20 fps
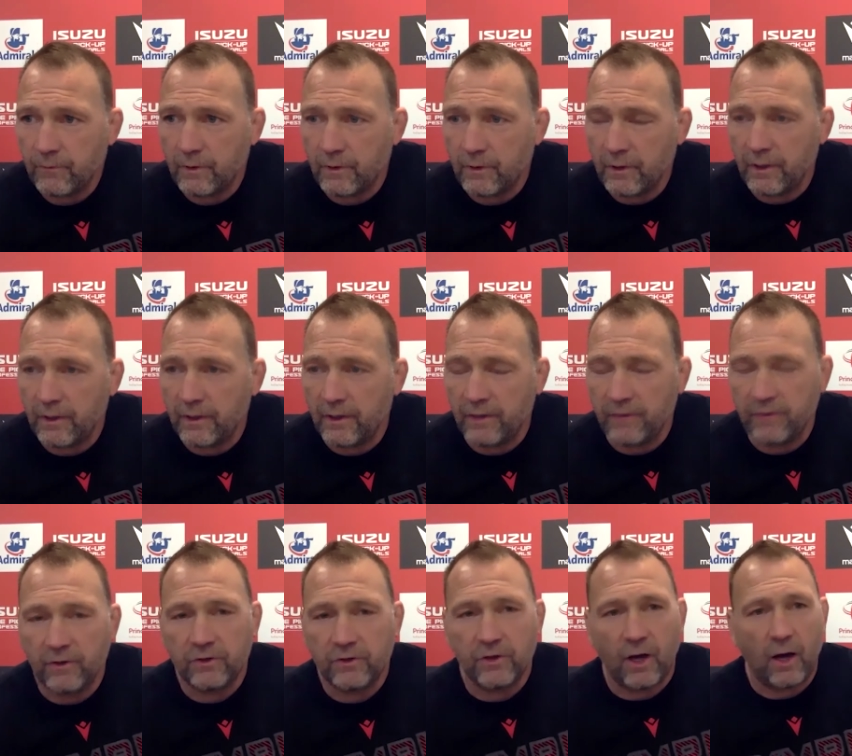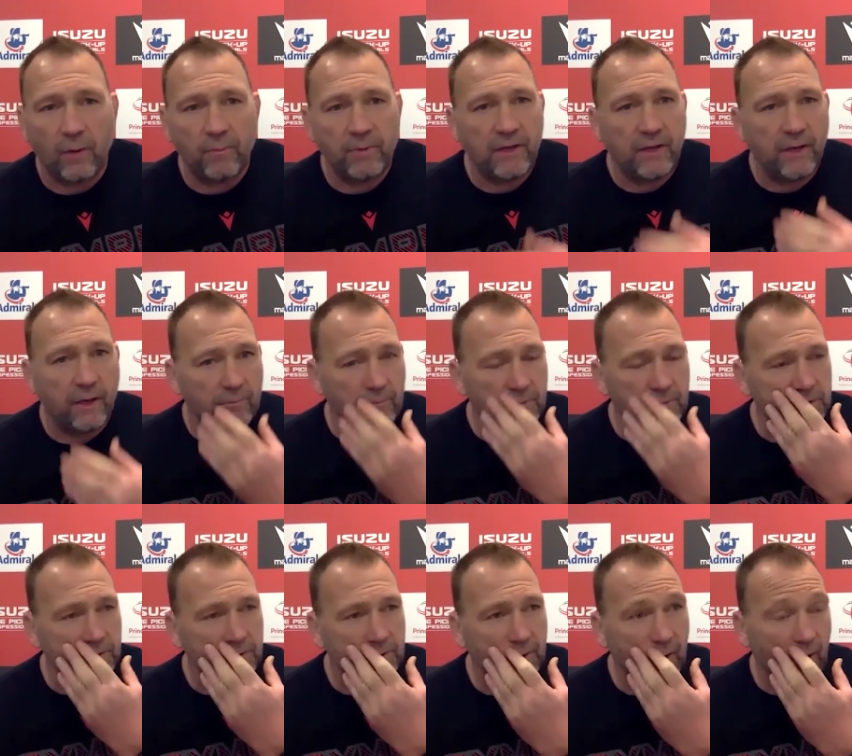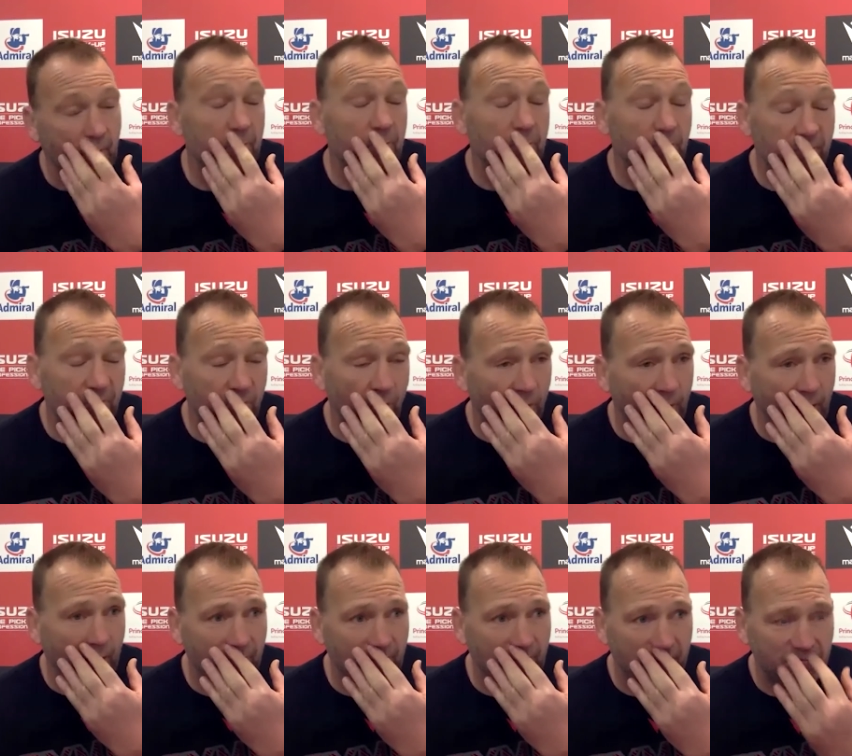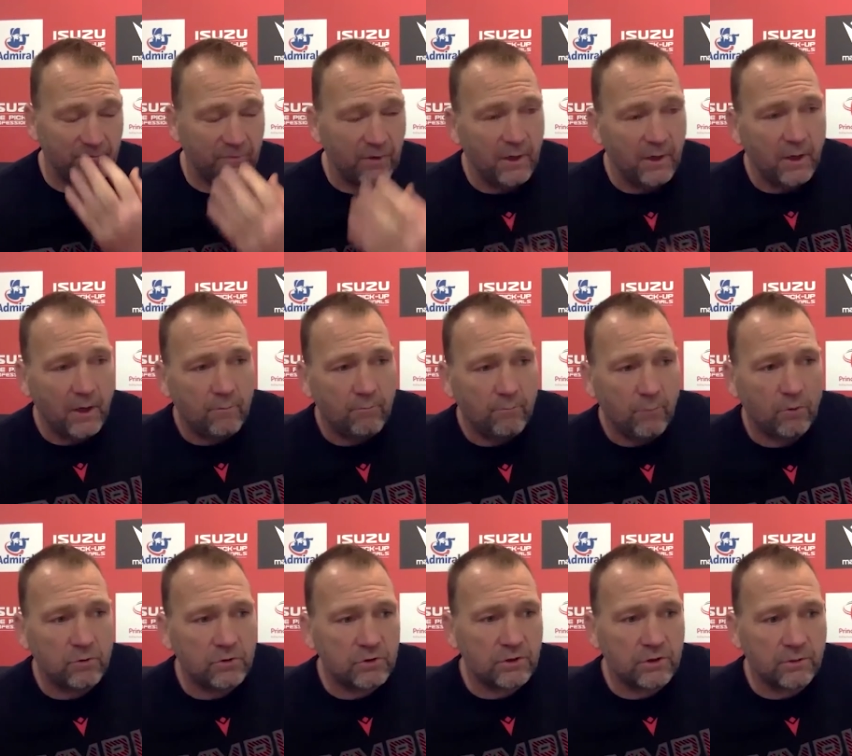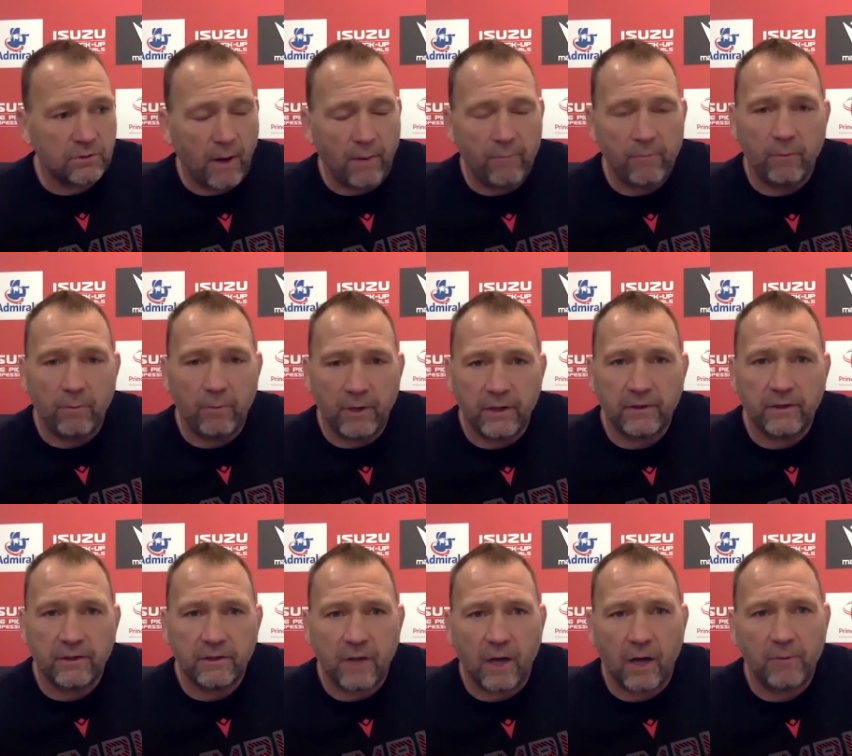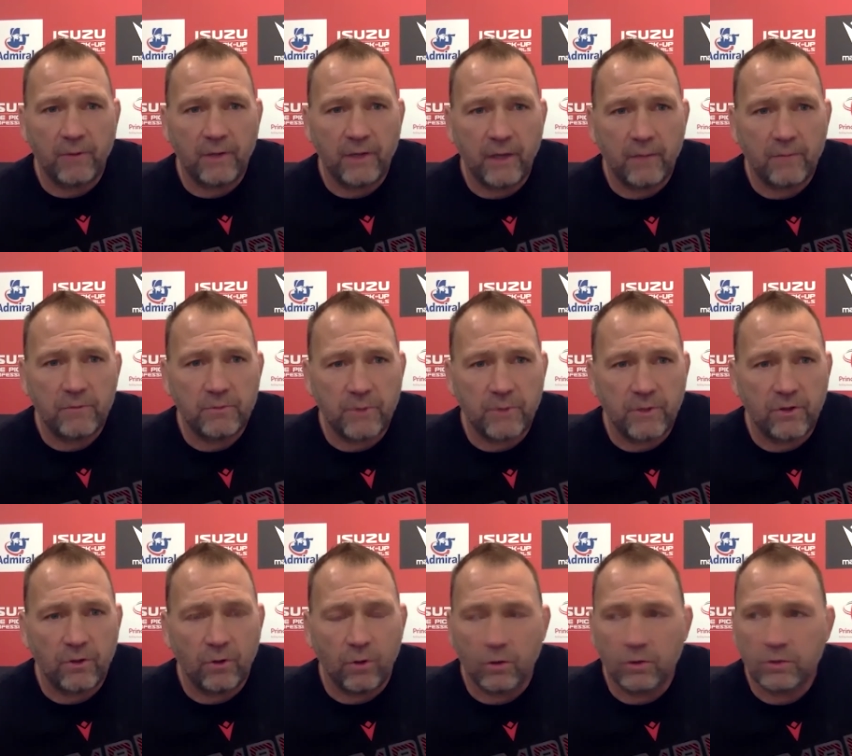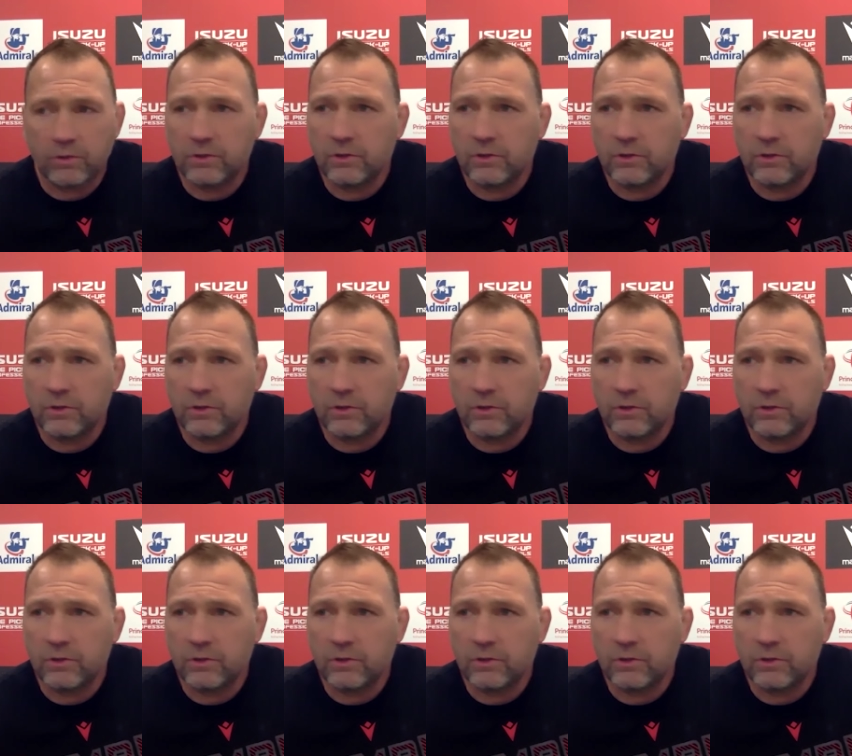in in the Derby games uh, before that, but most memorably in the Derby games, we thought